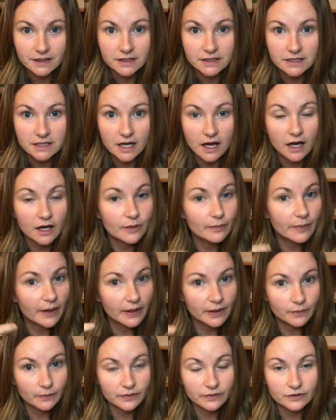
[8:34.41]
Talk about it
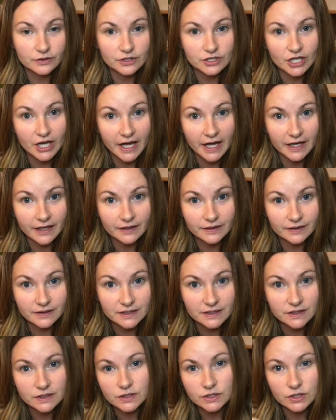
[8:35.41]
with your child.
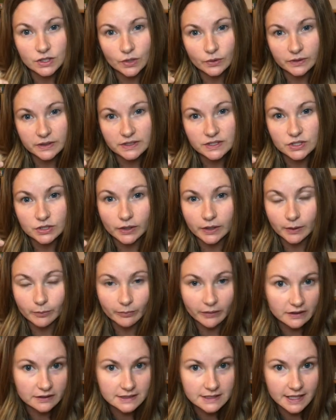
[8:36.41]
Notice during
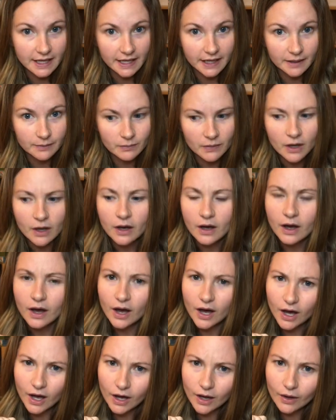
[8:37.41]
mealtime,
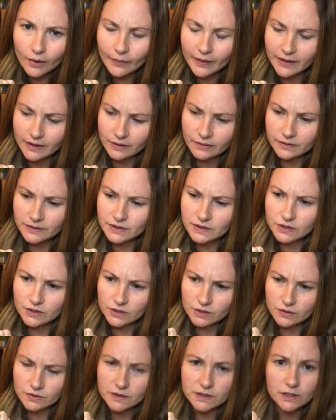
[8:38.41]
oh, I notice you're
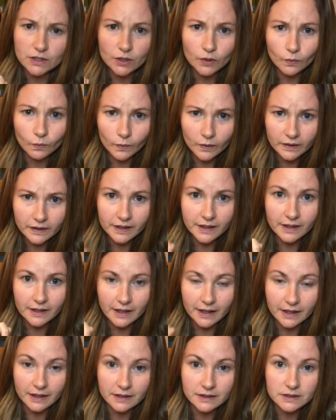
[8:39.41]
using your working
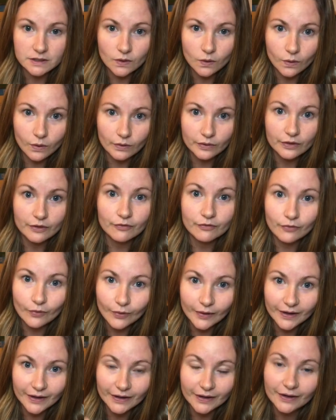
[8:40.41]
hand to hold the
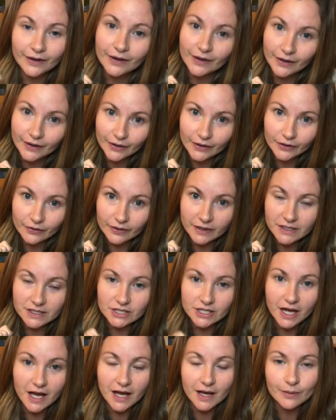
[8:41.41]
fork. Great
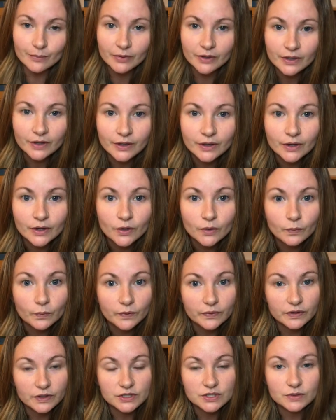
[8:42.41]
job. When
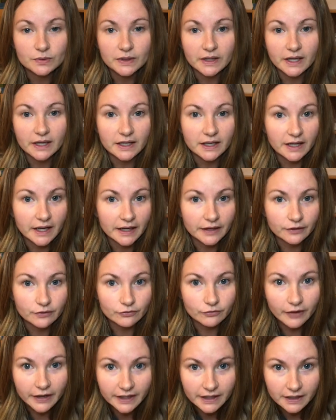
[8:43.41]
they're doing any kind of
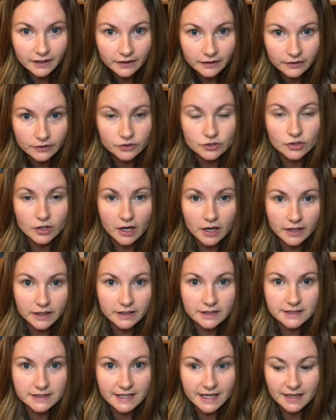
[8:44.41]
writing or drawing
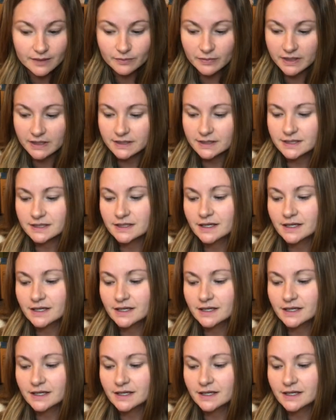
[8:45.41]
assignments,